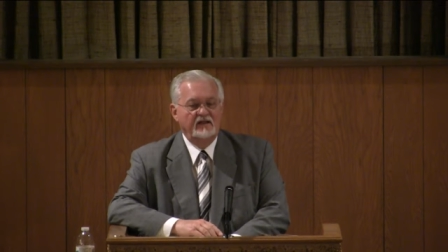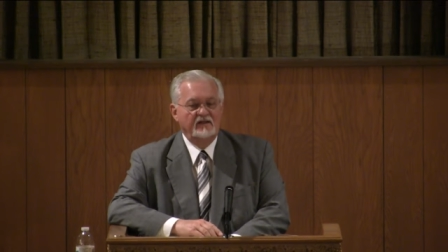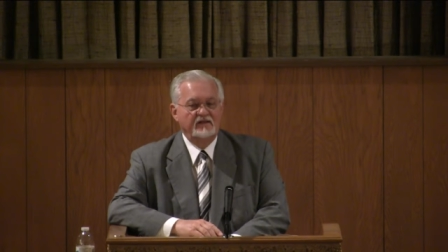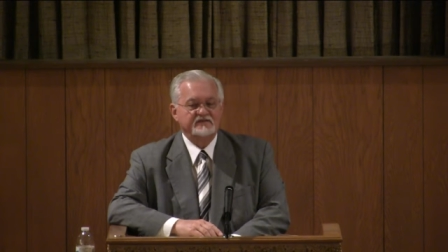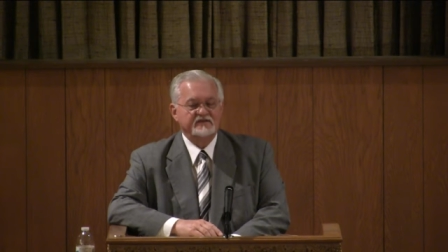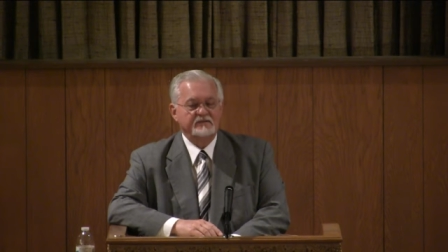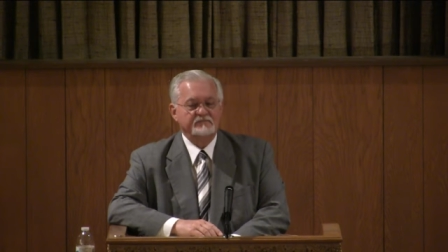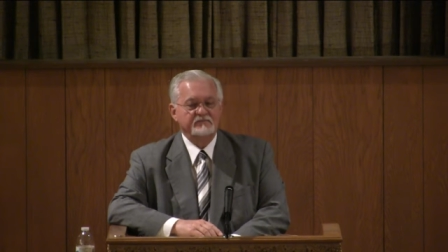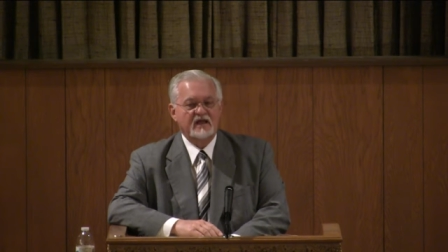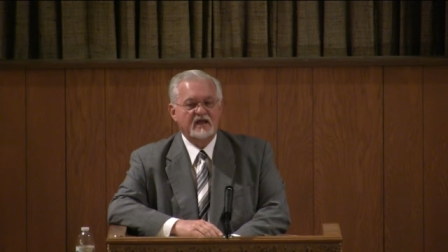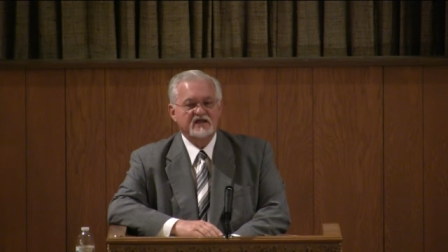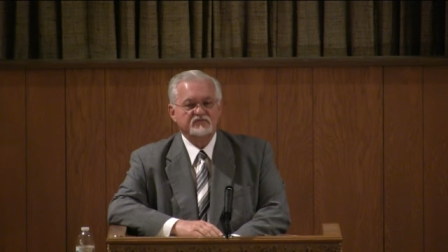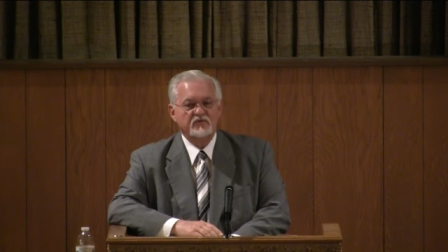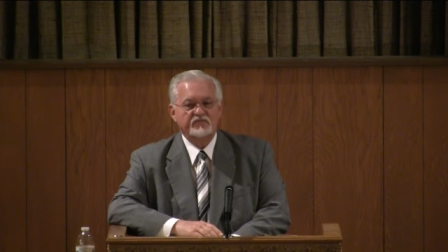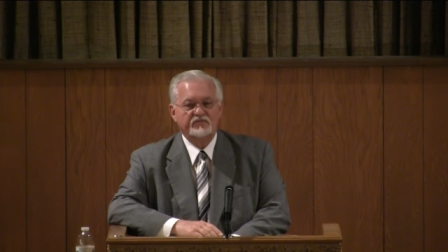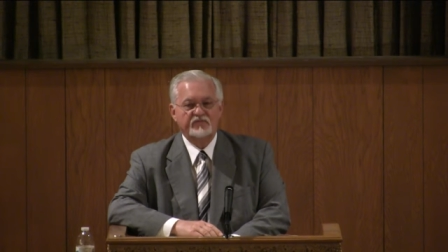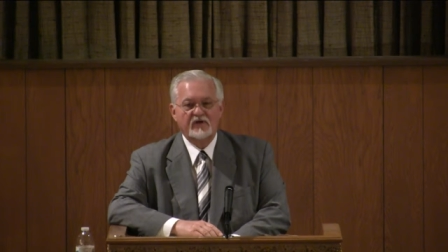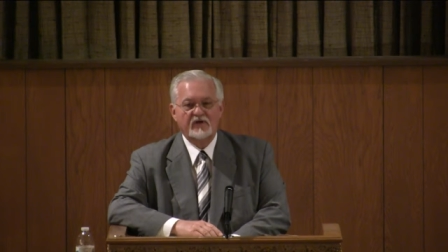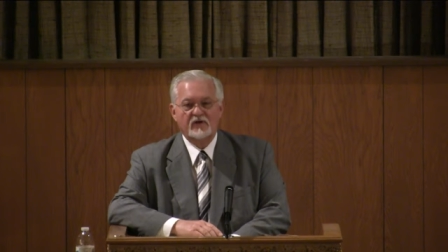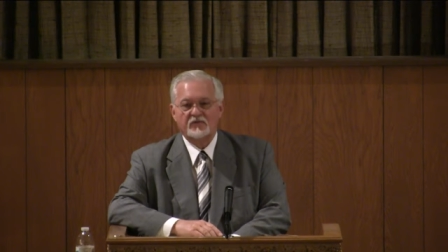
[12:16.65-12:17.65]
Sometimes we
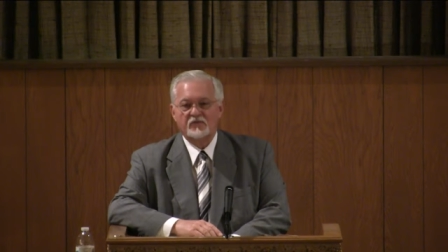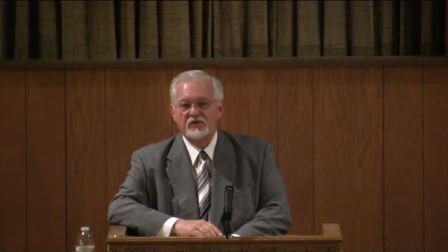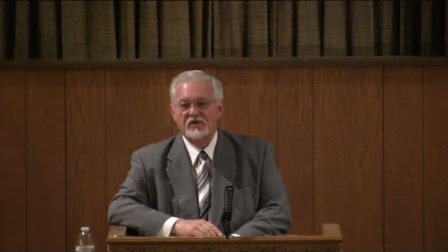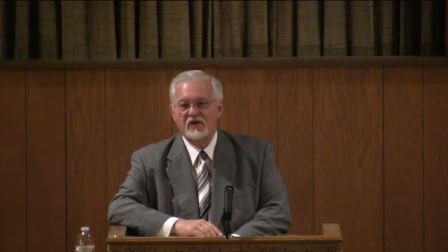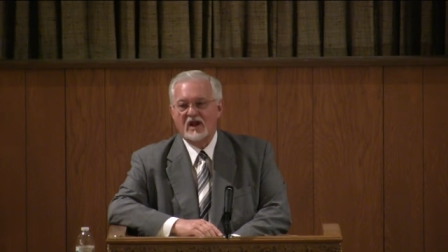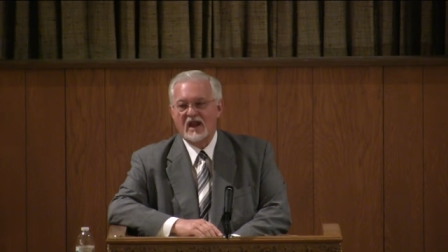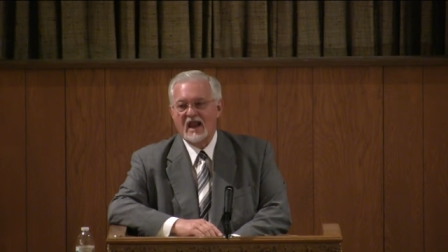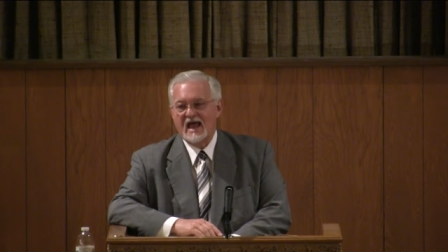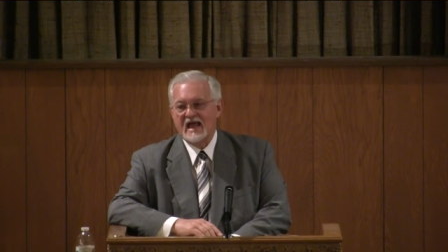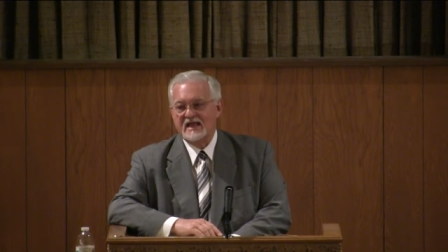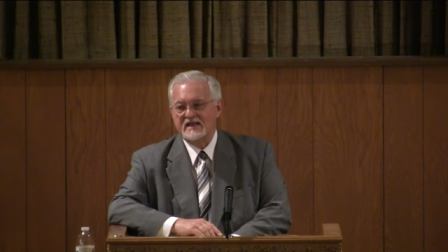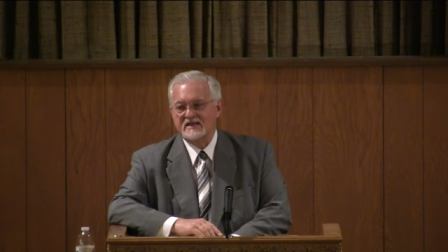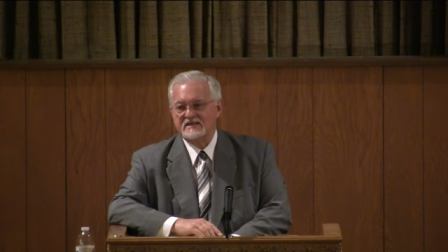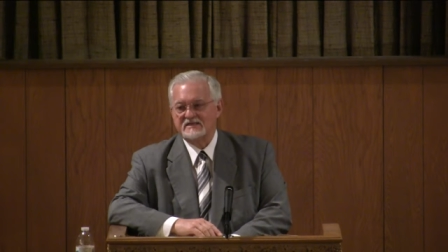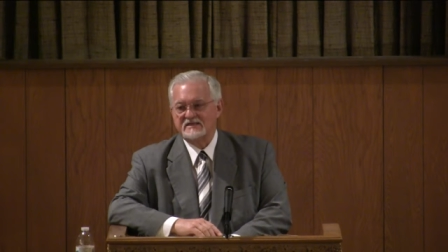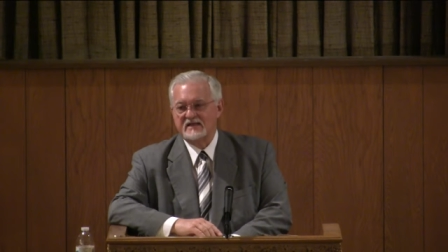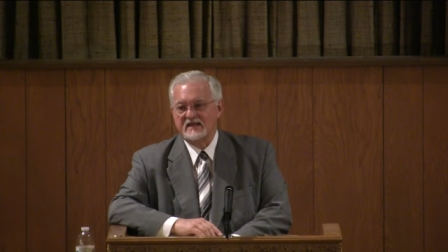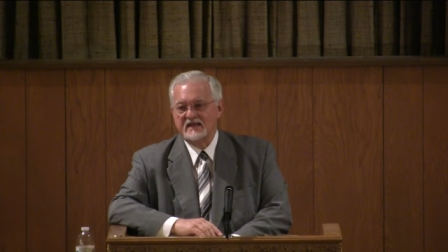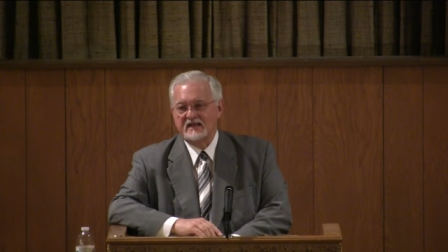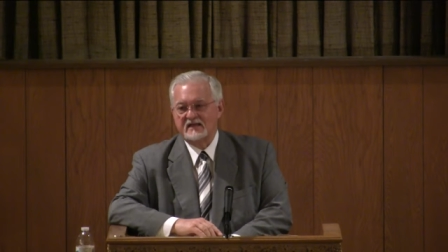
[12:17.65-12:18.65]
fail to
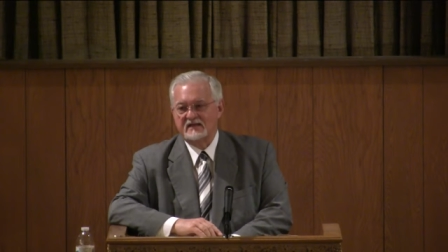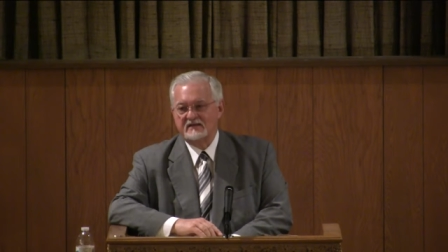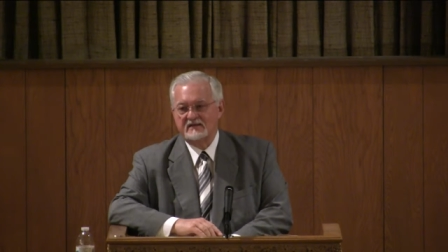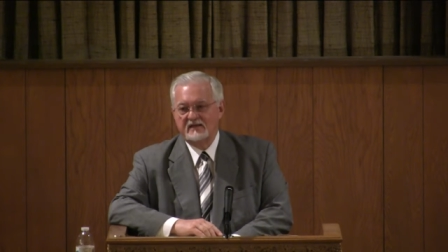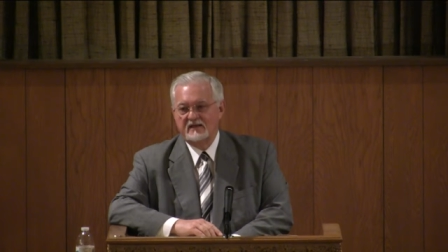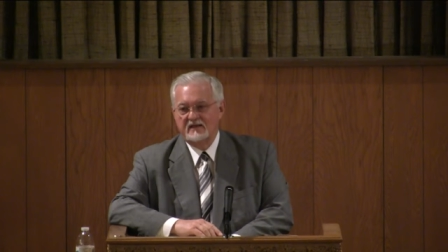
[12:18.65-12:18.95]
realize that